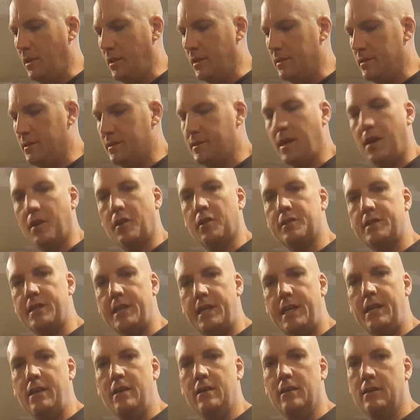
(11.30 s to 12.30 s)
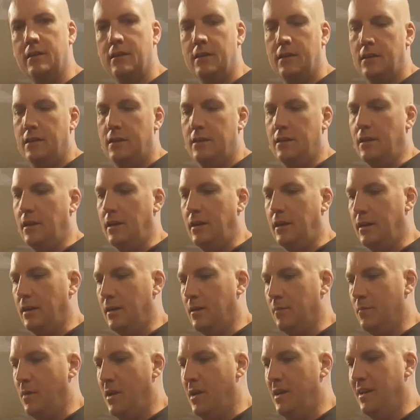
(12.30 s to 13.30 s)
subtlety,
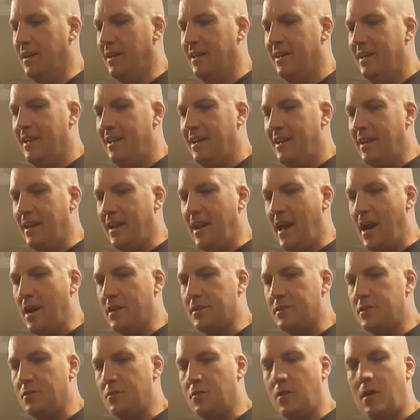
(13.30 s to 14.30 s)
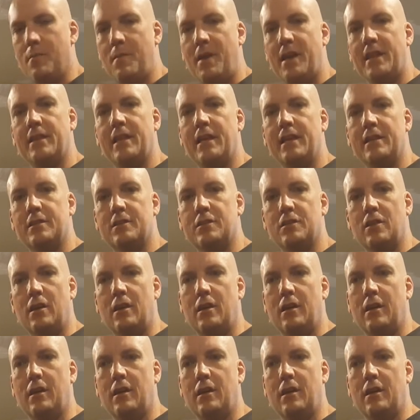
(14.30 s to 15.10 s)
and how to make things